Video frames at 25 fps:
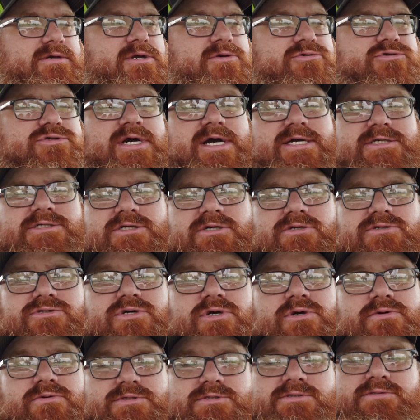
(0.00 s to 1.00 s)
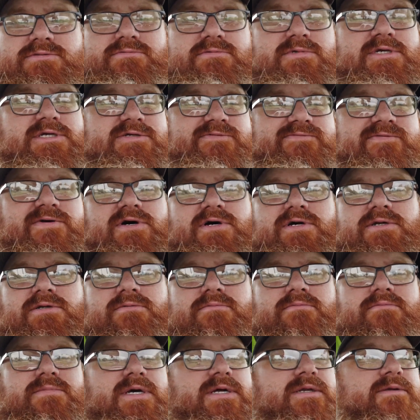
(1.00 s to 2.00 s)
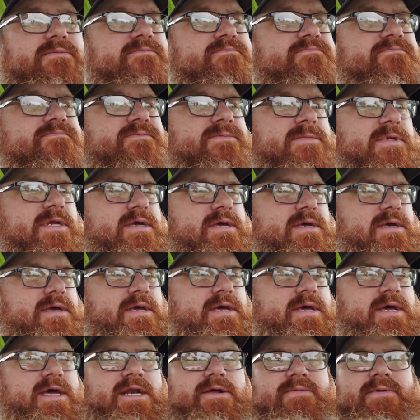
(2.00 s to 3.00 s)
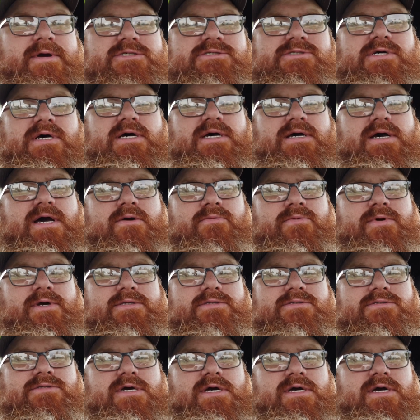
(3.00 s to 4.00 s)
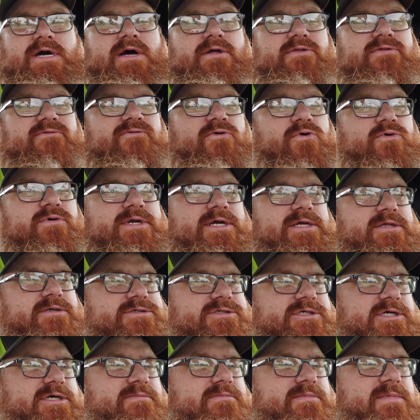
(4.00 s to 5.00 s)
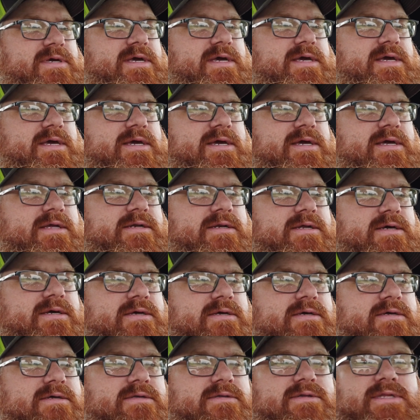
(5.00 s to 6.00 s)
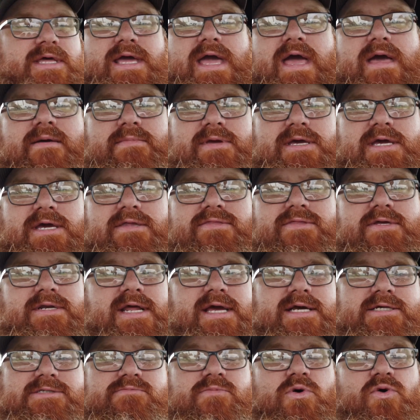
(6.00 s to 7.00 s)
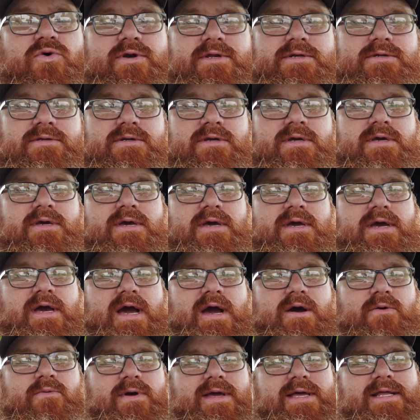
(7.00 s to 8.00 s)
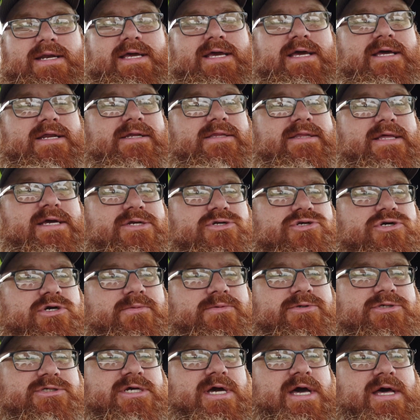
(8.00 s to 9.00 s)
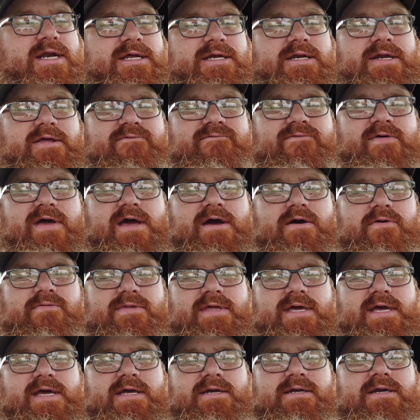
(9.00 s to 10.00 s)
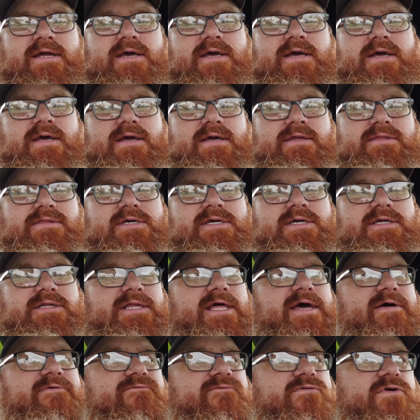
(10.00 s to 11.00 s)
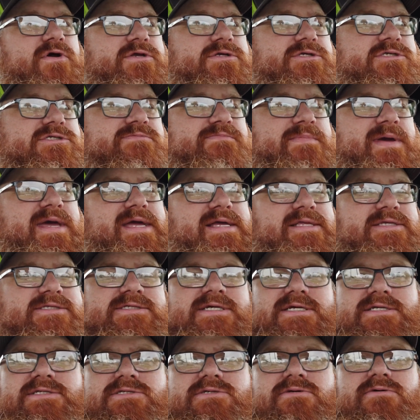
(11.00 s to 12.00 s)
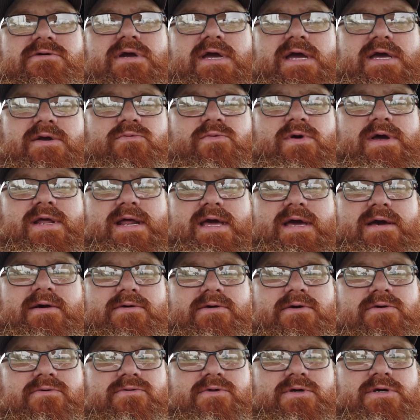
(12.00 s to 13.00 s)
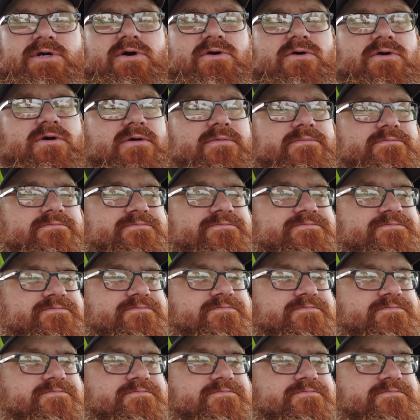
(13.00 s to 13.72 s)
no traction control is fun. But anyway, so I called the Ford dealership, and they got me in the next morning. I went in and they troubleshot it and found that the left front speed sensor had went out on the car,